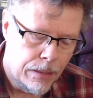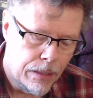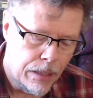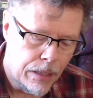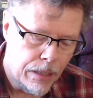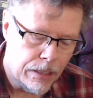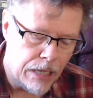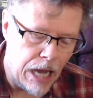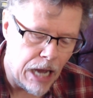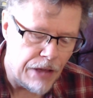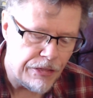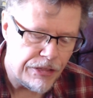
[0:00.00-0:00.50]

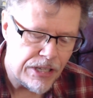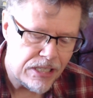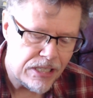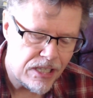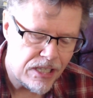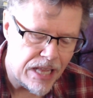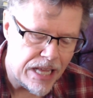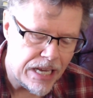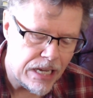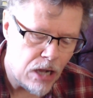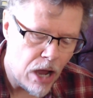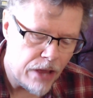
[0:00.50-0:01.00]
Got This
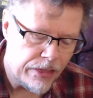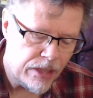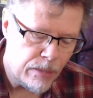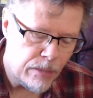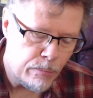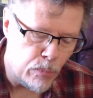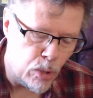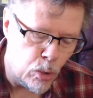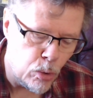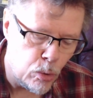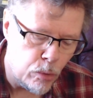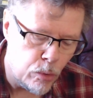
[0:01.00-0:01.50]
Thing on the
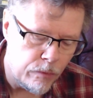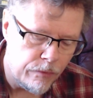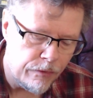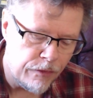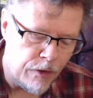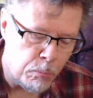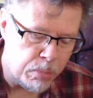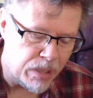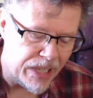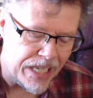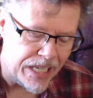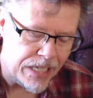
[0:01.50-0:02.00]
Move,
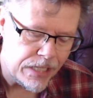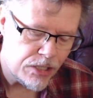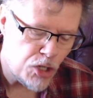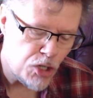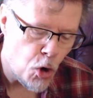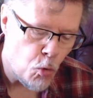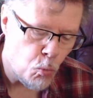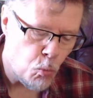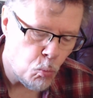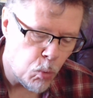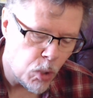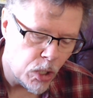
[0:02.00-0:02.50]
Please
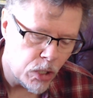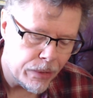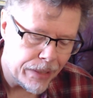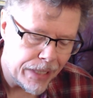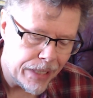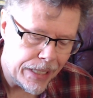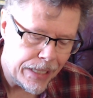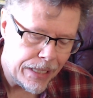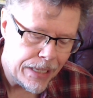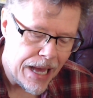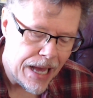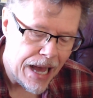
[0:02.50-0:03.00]
Don't
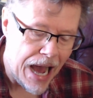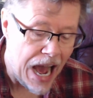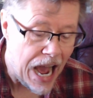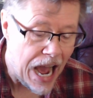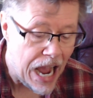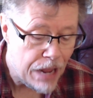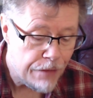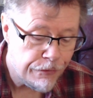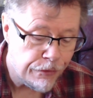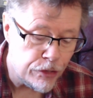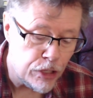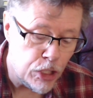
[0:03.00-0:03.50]
Worry,
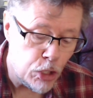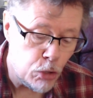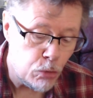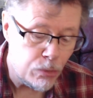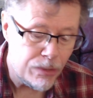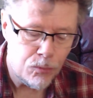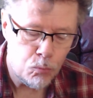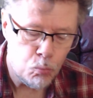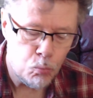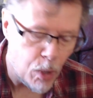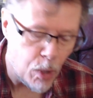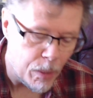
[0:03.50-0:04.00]

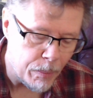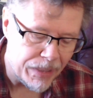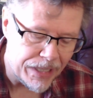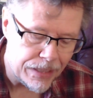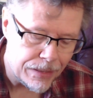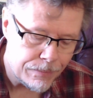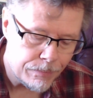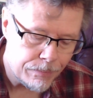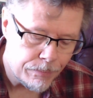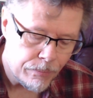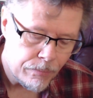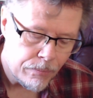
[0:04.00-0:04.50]
Highfalutin
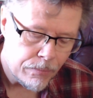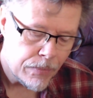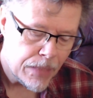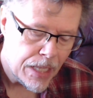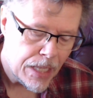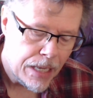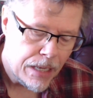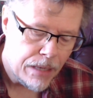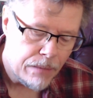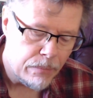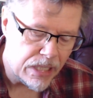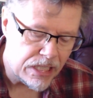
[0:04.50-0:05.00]
Woman,
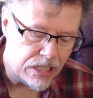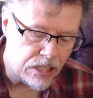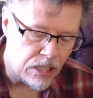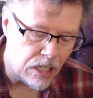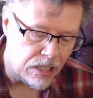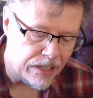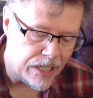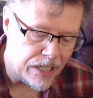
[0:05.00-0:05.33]
Mr.